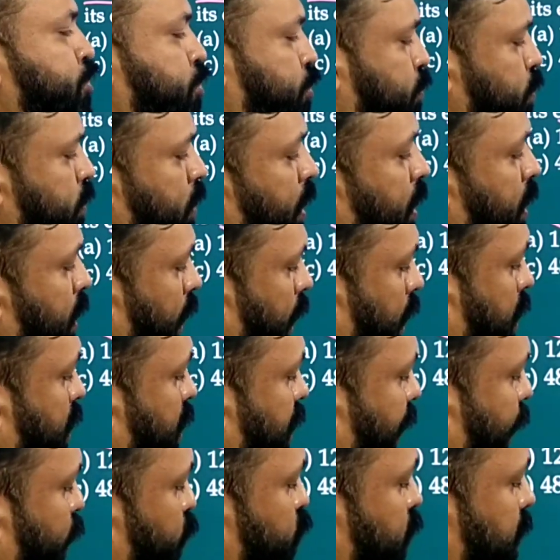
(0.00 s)
to
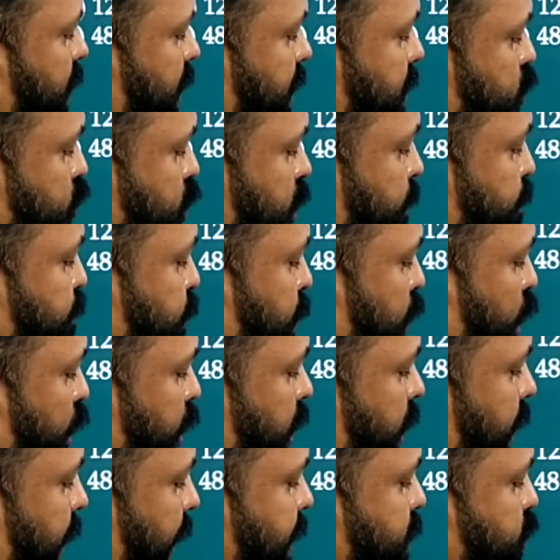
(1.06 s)
count the
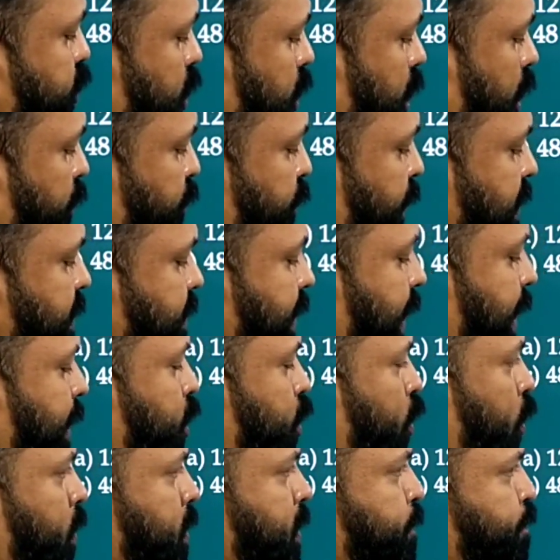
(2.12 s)
triploid nature of its
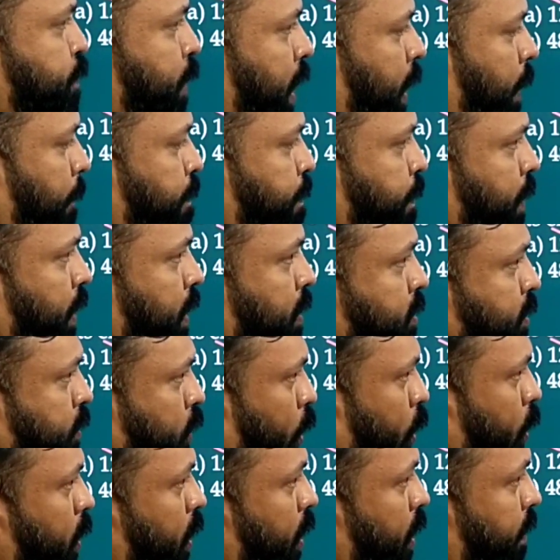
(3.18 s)
endosperm.
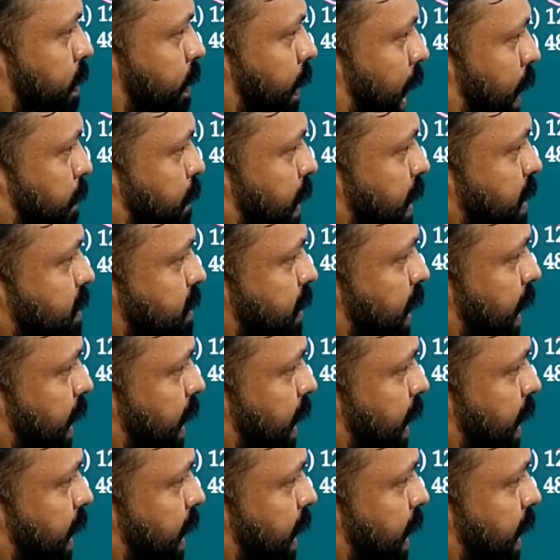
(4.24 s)
So, that means